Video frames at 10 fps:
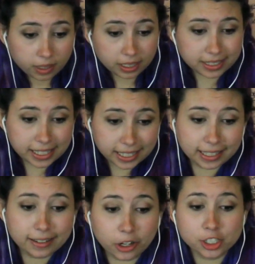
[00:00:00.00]
He's
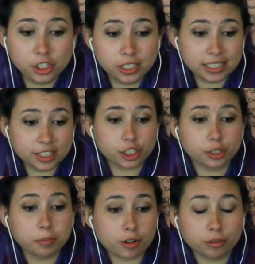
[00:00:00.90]
taking Karen to dinner
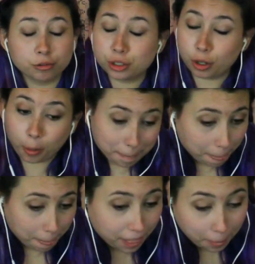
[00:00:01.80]
tomorrow, I so. I
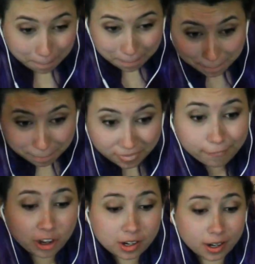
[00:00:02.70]
know what it's like.
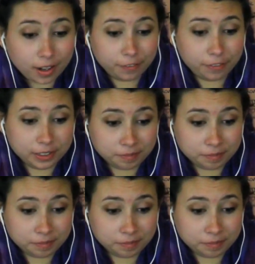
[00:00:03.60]
Fuck I'm off.